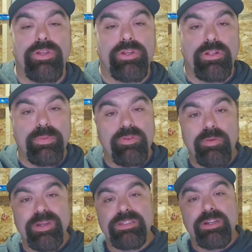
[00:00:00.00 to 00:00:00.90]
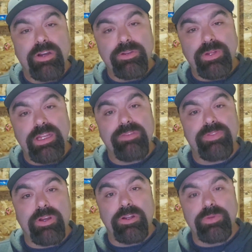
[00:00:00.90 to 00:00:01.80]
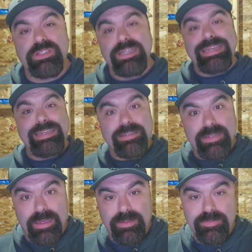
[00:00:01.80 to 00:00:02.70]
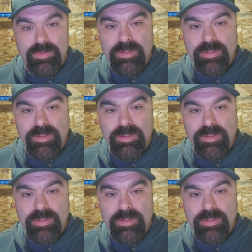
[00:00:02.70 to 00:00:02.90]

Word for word: You can only put Romex in a conduit if the conduit's inside.